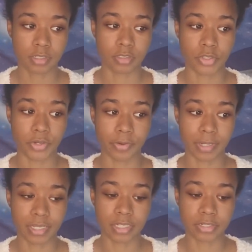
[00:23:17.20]
There
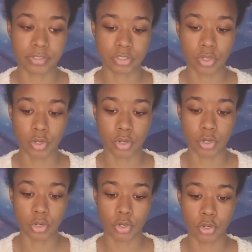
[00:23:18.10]
is
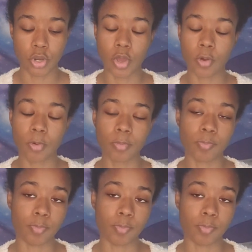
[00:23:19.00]
no